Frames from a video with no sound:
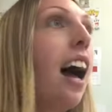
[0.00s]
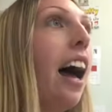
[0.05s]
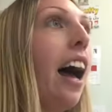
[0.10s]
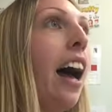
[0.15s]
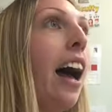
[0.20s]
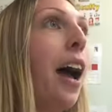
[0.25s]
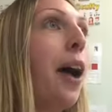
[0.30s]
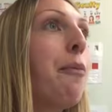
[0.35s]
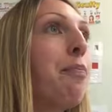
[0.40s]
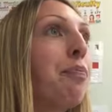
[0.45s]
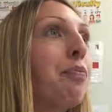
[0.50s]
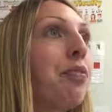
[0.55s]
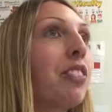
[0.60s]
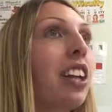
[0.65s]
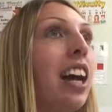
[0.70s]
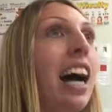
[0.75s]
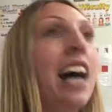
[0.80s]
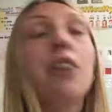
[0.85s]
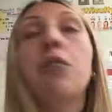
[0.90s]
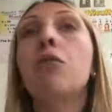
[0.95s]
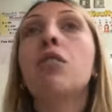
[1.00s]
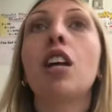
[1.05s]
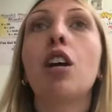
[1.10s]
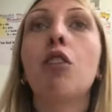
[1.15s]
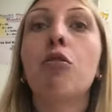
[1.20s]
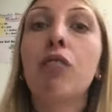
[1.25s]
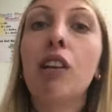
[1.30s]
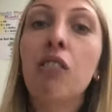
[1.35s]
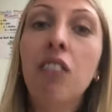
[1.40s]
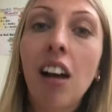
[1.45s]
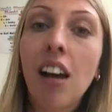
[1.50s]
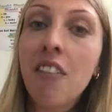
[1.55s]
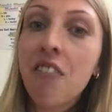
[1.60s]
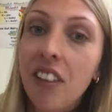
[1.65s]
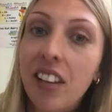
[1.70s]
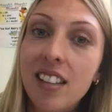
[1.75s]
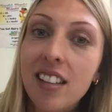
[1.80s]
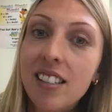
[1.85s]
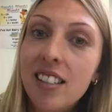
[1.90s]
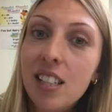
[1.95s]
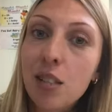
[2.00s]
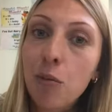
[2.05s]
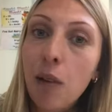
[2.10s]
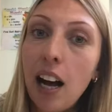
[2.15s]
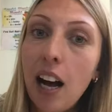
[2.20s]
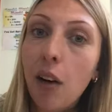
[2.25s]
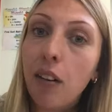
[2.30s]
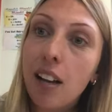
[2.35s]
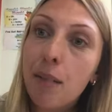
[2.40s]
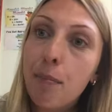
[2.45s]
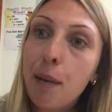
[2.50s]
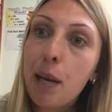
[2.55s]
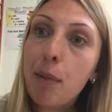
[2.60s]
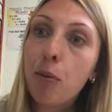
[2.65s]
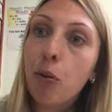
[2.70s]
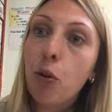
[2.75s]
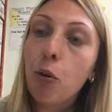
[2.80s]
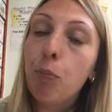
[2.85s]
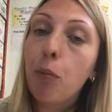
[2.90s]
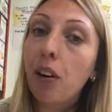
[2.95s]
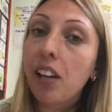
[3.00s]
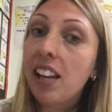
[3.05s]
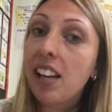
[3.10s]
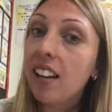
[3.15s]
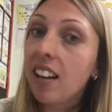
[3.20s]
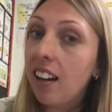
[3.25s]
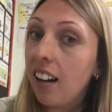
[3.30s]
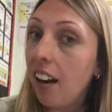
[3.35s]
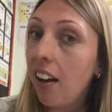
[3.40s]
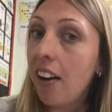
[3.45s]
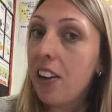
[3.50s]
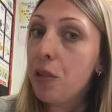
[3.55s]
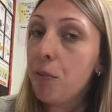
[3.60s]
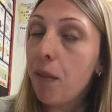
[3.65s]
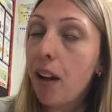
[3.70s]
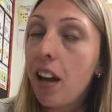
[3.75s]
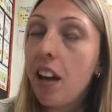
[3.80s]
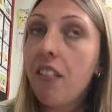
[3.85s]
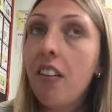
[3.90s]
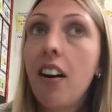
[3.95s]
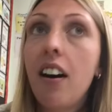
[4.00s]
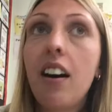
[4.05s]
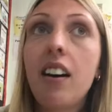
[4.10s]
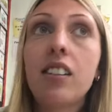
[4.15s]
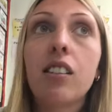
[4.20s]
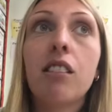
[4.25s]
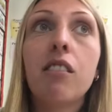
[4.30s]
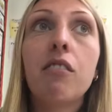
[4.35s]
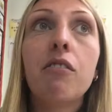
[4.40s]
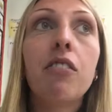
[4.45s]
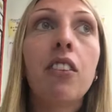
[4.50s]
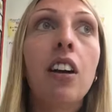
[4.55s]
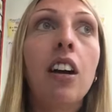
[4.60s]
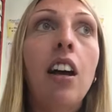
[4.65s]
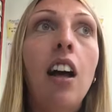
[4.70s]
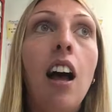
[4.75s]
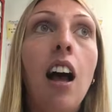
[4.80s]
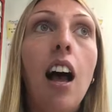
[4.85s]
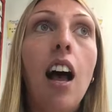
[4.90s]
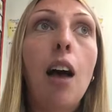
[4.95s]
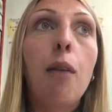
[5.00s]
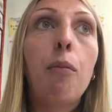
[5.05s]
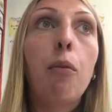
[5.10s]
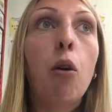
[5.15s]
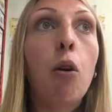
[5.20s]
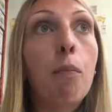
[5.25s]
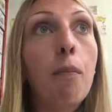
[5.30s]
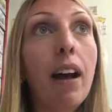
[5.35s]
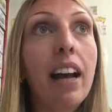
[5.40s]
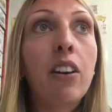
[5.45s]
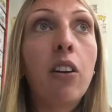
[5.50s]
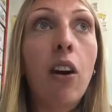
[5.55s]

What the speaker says: And also real life villains as well, like people called Bonnie and Clyde you may have heard of, or may